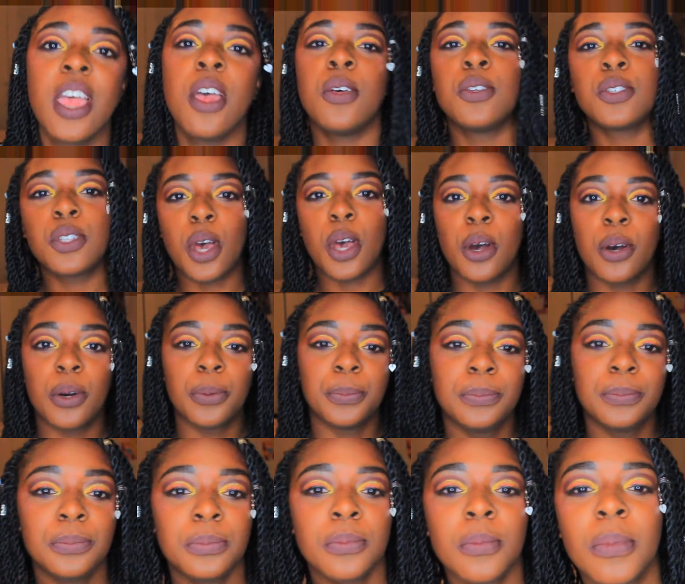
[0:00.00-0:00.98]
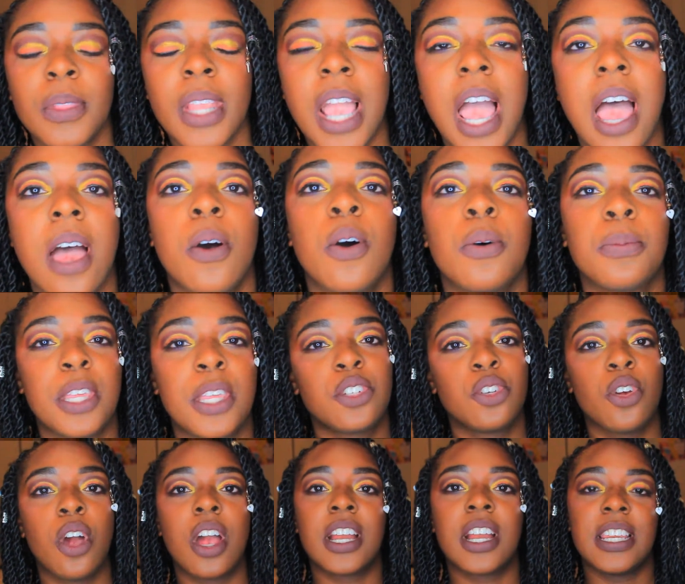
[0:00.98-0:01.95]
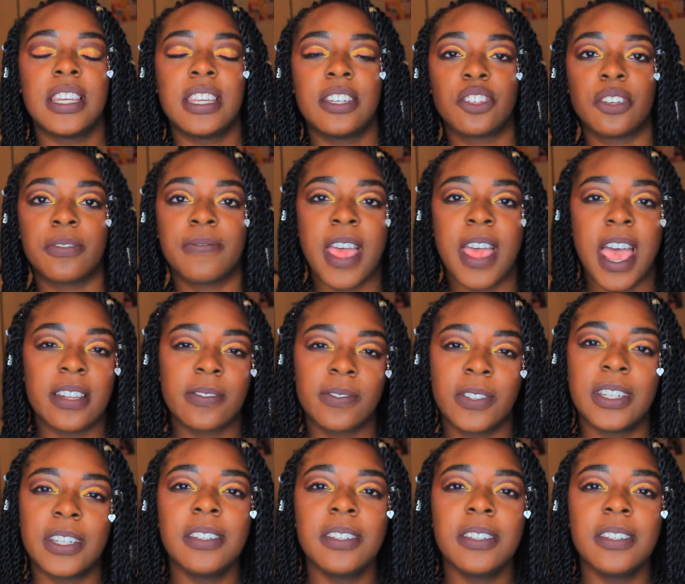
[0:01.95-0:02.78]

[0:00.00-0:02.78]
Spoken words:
So I hope that you already did your FAFSA.